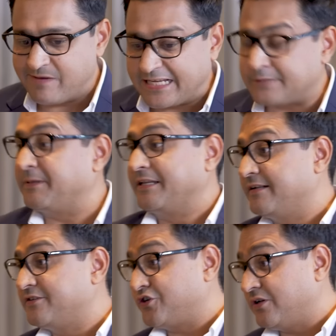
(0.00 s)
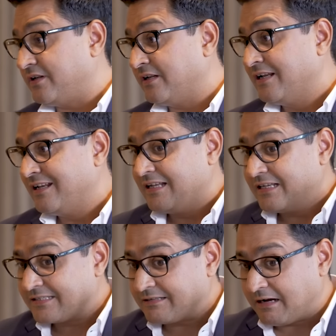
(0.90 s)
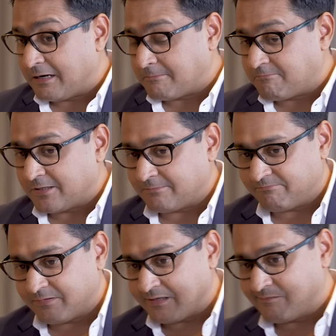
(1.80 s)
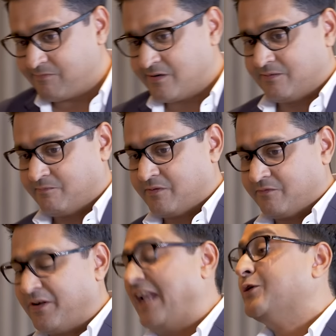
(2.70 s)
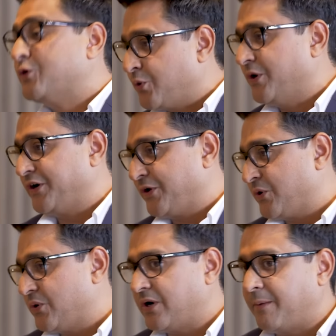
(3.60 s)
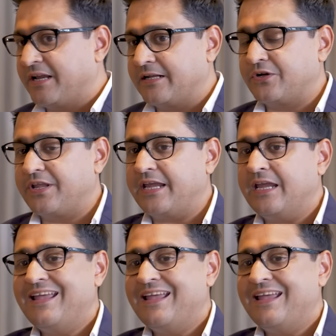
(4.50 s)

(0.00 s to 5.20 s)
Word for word: experiential um, um, um, value to it, you know. Yes. I mean, today